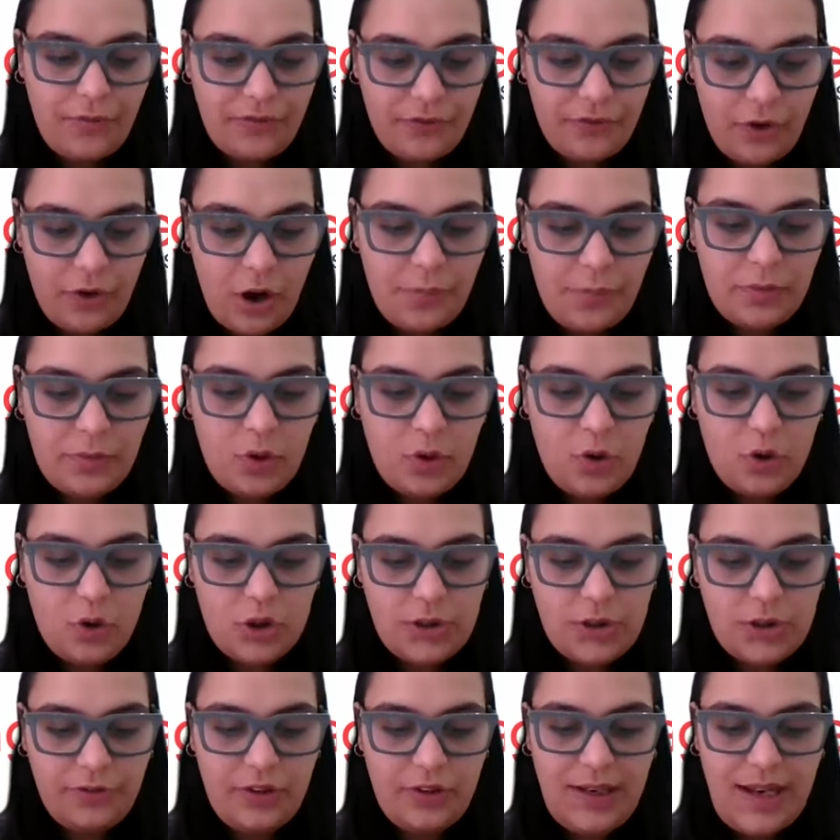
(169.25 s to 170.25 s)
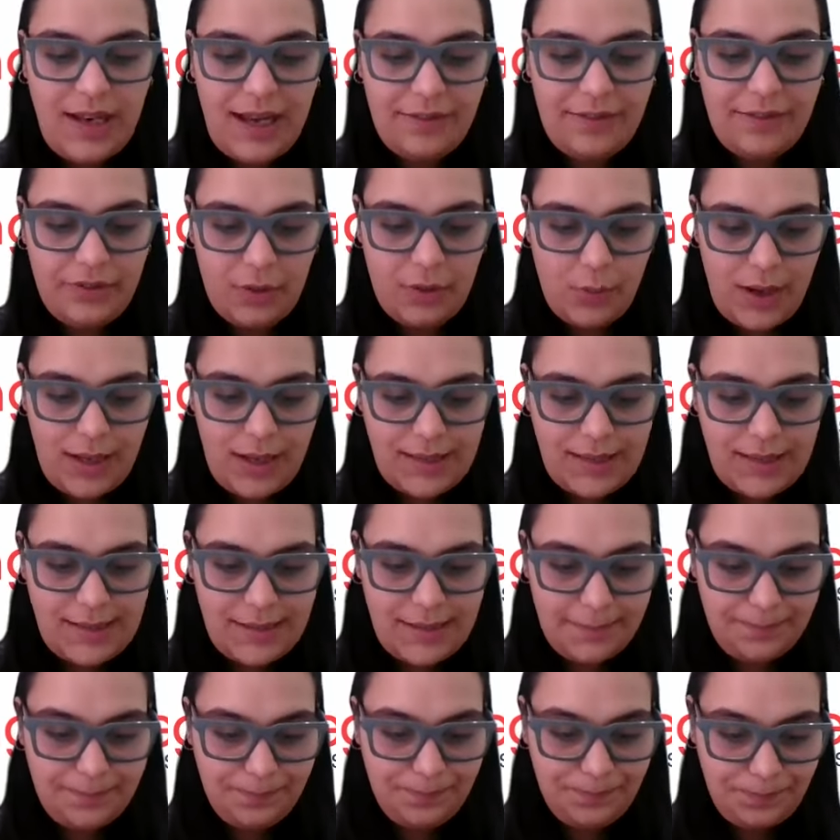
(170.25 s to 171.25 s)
from Coach for Life US.